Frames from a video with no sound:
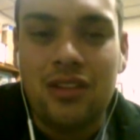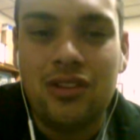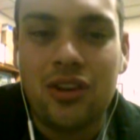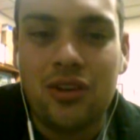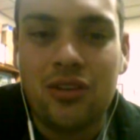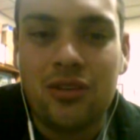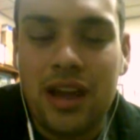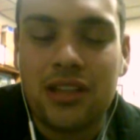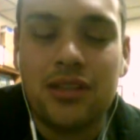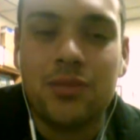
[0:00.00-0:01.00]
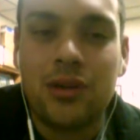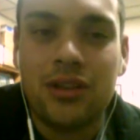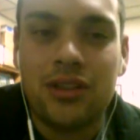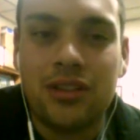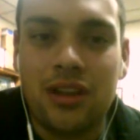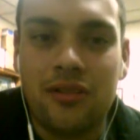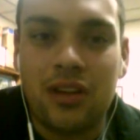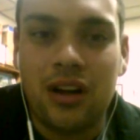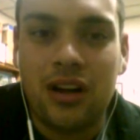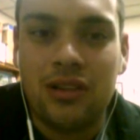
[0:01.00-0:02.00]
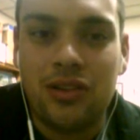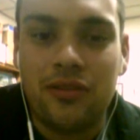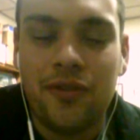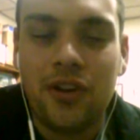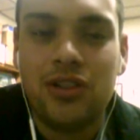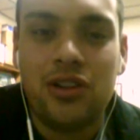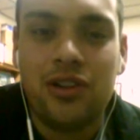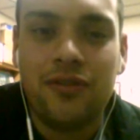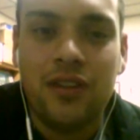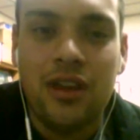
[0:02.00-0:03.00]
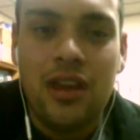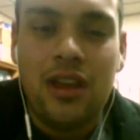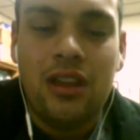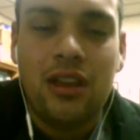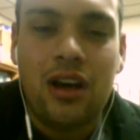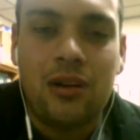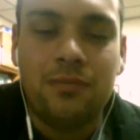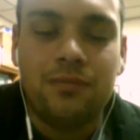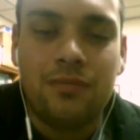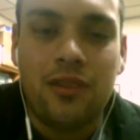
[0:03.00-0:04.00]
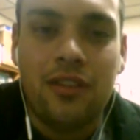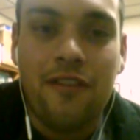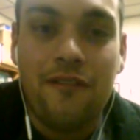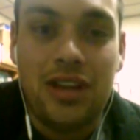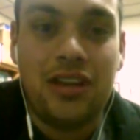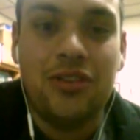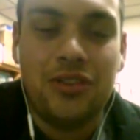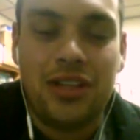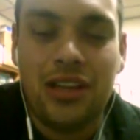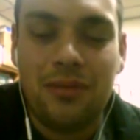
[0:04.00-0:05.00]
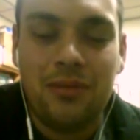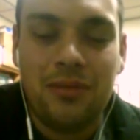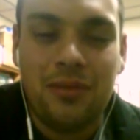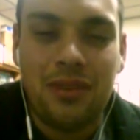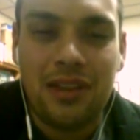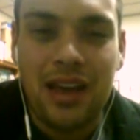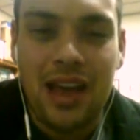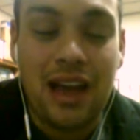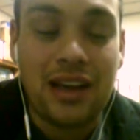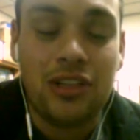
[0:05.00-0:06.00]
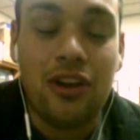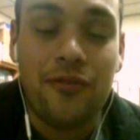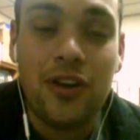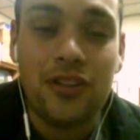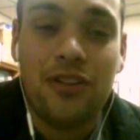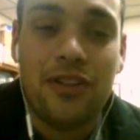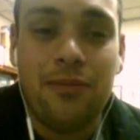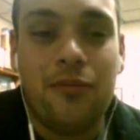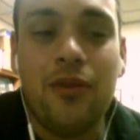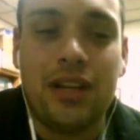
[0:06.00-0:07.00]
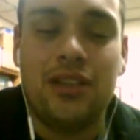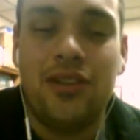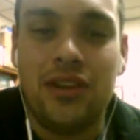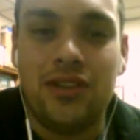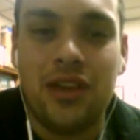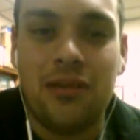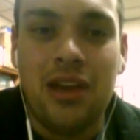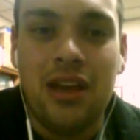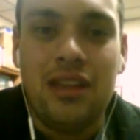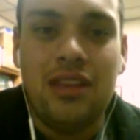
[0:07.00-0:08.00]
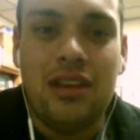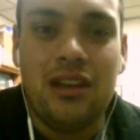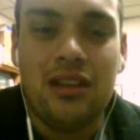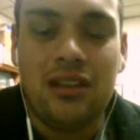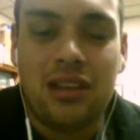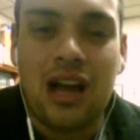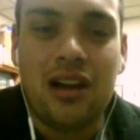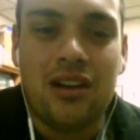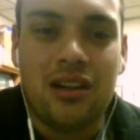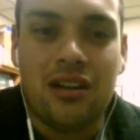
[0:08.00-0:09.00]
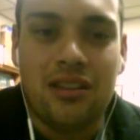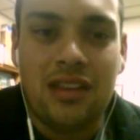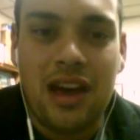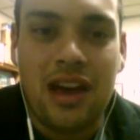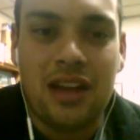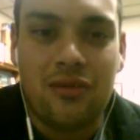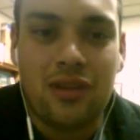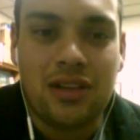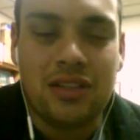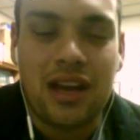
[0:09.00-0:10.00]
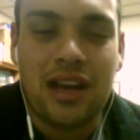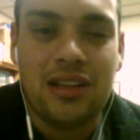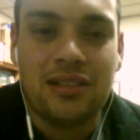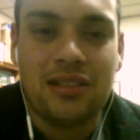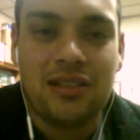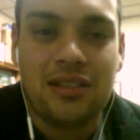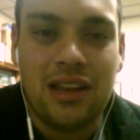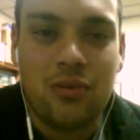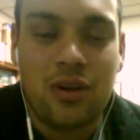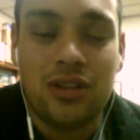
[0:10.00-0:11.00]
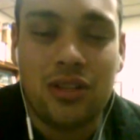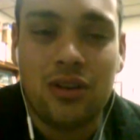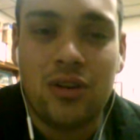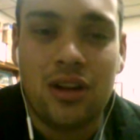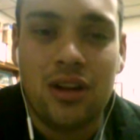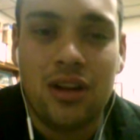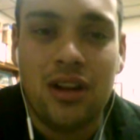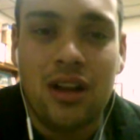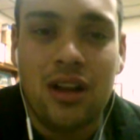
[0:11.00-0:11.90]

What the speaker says: So now some spoiler stuff. So first off, the videotape. Actually, no. First off, before I get to the videotape, the locker that Rust has that he wanted to show Hart.